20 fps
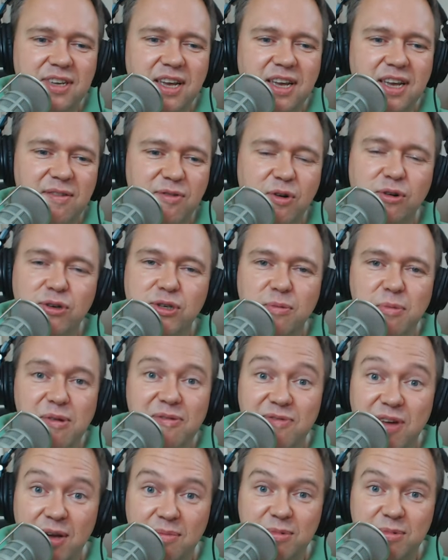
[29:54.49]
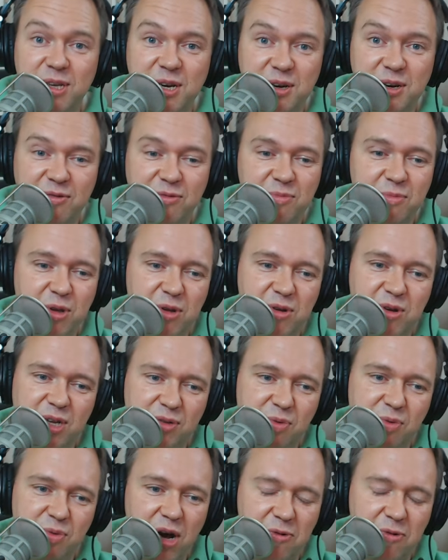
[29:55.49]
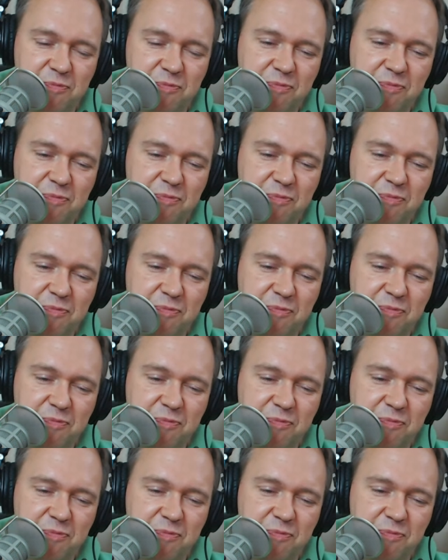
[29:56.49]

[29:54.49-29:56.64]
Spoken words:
And of course, it'd be fab to hear from you as well.